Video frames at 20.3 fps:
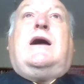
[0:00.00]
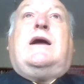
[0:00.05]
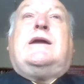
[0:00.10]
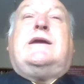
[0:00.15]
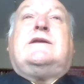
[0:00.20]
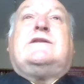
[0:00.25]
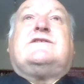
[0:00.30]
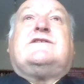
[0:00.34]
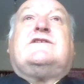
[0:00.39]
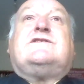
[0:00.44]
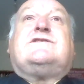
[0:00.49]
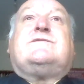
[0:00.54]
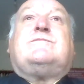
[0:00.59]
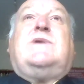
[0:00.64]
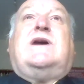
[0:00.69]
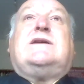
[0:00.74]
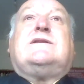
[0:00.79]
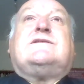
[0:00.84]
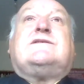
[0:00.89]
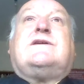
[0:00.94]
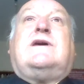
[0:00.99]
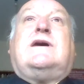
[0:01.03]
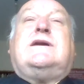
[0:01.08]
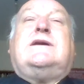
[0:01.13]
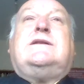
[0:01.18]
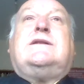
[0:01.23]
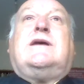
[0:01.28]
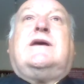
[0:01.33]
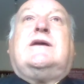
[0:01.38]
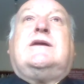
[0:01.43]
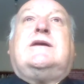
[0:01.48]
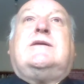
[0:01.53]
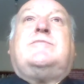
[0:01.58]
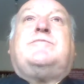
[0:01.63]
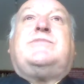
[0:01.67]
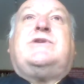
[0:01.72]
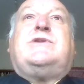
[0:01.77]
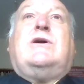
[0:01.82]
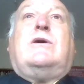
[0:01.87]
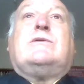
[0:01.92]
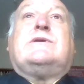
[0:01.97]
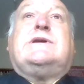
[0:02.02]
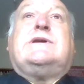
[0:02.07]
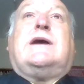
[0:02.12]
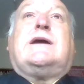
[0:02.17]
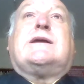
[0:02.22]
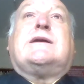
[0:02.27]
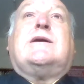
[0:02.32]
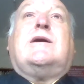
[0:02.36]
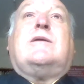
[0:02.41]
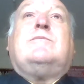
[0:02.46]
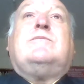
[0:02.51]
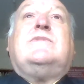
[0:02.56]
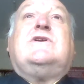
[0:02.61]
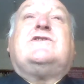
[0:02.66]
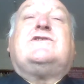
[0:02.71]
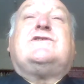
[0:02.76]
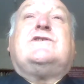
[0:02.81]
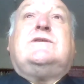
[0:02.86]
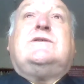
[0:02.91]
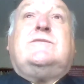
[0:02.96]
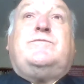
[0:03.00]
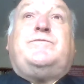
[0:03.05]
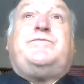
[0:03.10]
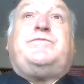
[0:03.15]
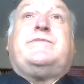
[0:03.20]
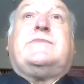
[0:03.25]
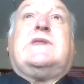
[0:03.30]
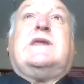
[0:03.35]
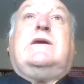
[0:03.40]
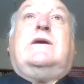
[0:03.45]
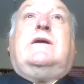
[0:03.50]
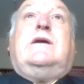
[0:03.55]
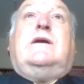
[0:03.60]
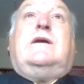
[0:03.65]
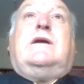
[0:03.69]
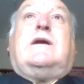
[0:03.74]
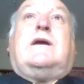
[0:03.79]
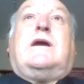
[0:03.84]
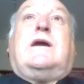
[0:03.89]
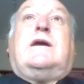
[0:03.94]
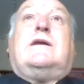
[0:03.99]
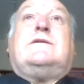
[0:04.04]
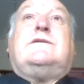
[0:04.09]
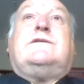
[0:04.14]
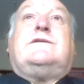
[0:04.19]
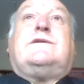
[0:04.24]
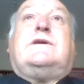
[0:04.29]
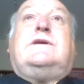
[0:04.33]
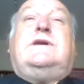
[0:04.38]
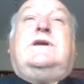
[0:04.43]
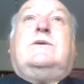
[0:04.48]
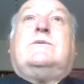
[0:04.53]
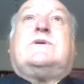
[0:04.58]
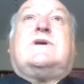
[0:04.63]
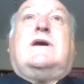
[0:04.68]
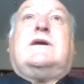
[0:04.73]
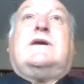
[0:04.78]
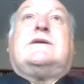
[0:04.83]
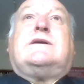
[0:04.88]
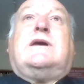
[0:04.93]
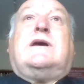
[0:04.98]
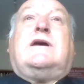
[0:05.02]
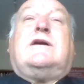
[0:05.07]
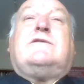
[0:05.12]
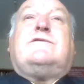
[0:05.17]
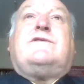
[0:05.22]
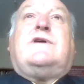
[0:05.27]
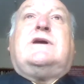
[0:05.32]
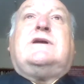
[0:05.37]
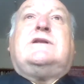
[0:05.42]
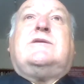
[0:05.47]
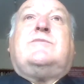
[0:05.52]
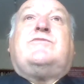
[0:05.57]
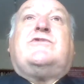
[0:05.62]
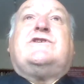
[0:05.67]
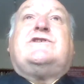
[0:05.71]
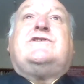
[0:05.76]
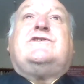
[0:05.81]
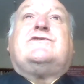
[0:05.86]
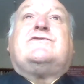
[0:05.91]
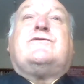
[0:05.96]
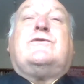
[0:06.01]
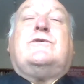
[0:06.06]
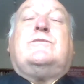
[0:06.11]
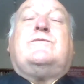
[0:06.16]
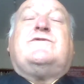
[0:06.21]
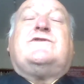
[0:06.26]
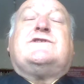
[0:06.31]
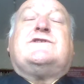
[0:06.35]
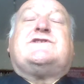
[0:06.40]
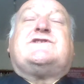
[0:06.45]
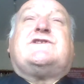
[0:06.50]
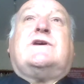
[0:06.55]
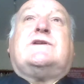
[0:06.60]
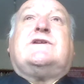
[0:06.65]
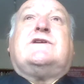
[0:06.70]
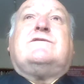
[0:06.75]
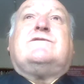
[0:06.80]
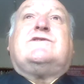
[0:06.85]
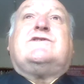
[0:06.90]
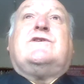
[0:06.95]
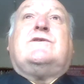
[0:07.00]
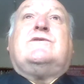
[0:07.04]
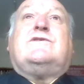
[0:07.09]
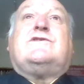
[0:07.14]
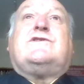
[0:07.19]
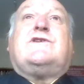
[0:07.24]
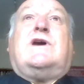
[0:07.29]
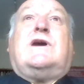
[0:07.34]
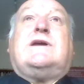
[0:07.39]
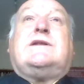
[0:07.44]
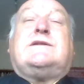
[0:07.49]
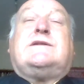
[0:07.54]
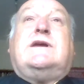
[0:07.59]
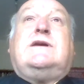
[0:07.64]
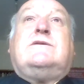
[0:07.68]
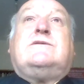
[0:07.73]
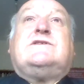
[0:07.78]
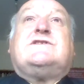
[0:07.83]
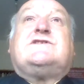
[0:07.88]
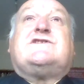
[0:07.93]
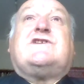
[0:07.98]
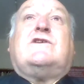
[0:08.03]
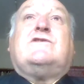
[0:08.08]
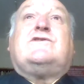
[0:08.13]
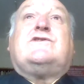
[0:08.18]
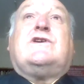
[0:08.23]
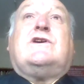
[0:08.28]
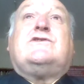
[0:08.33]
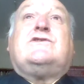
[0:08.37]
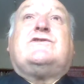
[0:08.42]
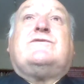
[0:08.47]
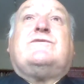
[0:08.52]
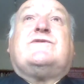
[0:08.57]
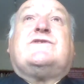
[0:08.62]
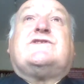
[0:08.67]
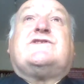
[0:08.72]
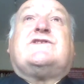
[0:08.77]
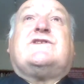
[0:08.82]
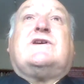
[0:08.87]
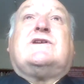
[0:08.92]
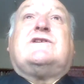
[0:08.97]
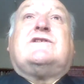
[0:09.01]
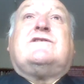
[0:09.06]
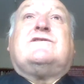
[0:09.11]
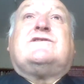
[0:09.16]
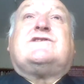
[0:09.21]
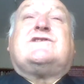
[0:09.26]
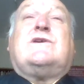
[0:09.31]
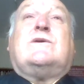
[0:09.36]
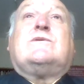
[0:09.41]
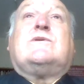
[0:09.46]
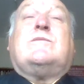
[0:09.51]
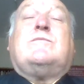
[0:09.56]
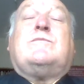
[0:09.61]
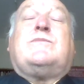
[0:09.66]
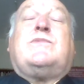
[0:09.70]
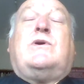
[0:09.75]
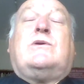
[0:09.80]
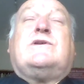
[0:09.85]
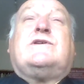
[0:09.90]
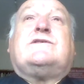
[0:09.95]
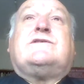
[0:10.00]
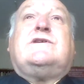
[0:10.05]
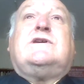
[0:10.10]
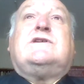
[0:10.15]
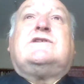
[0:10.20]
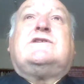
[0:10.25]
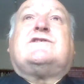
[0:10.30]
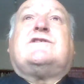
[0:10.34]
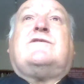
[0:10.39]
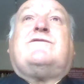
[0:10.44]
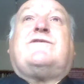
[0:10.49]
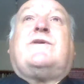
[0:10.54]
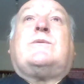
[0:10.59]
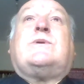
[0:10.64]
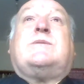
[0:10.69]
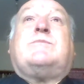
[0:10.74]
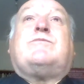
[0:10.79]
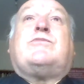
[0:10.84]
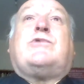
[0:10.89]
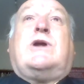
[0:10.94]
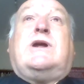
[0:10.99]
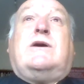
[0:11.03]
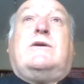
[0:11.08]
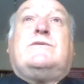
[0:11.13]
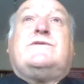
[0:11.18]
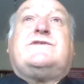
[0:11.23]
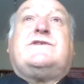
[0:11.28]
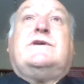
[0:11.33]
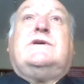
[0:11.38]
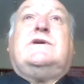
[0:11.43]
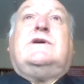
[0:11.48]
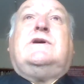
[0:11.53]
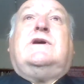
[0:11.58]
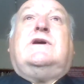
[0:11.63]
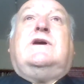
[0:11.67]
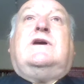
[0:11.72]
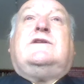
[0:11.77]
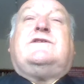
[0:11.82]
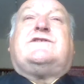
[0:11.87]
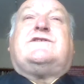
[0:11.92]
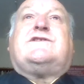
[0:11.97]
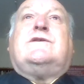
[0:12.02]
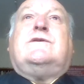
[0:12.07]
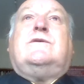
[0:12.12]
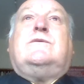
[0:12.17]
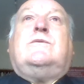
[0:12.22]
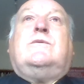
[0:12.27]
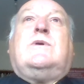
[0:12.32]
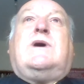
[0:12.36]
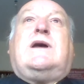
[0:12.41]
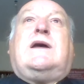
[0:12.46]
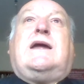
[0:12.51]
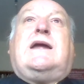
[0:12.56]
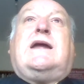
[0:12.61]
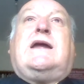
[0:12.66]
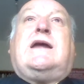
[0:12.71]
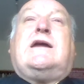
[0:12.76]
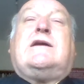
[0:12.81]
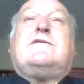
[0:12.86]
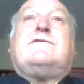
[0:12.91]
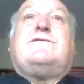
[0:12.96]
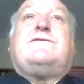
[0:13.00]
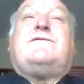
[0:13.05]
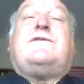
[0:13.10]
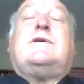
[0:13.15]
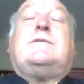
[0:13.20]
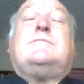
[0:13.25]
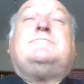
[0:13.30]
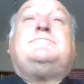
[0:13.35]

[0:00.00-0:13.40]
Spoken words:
It does maintain a Pyongyang mission, and UK KFA and the British Group for the Study of Juche Idea and Association for the Study of Songun Politics are very proud to have